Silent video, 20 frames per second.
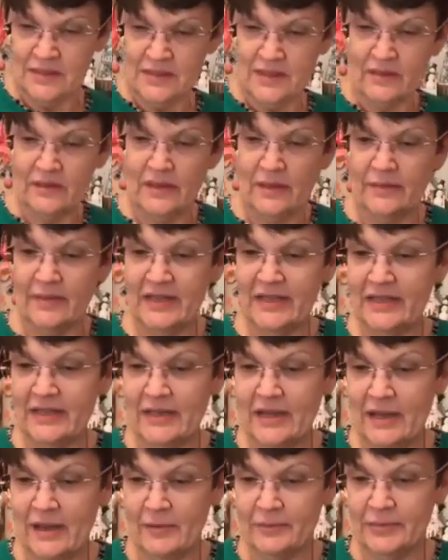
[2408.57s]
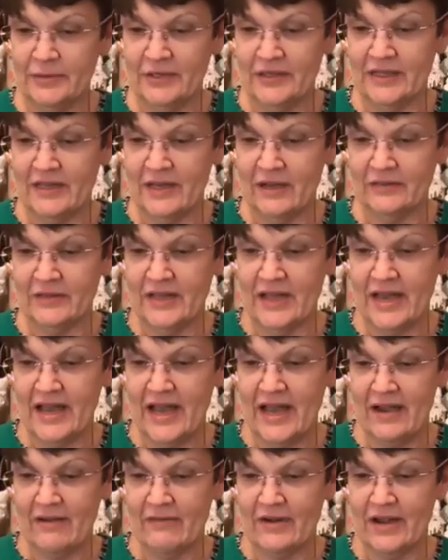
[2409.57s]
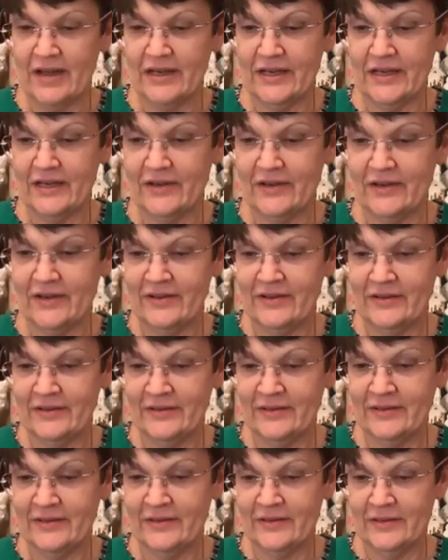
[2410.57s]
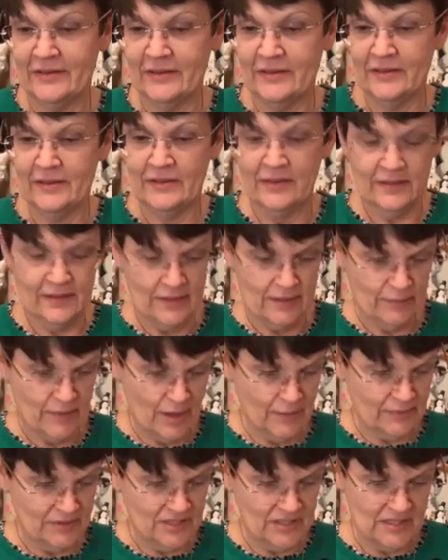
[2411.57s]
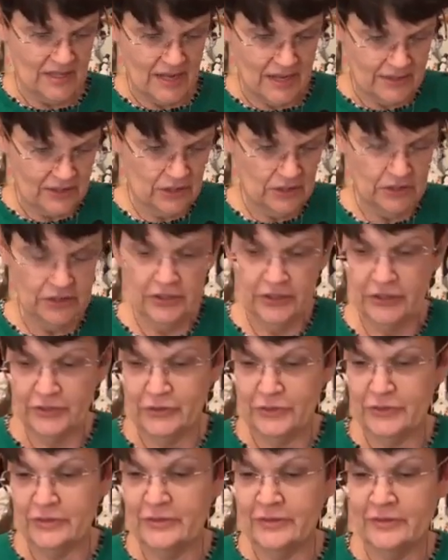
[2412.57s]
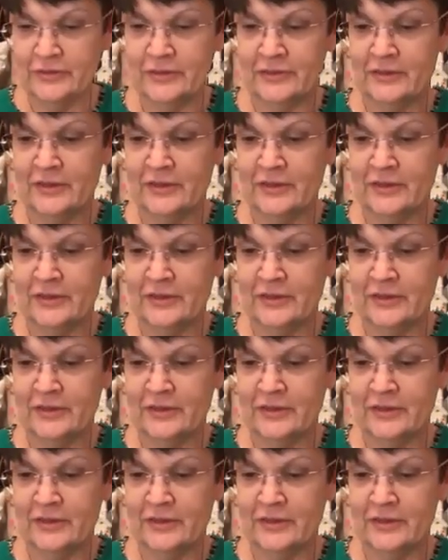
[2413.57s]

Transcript: So let me put it on the hat right here. I'm almost out of glue.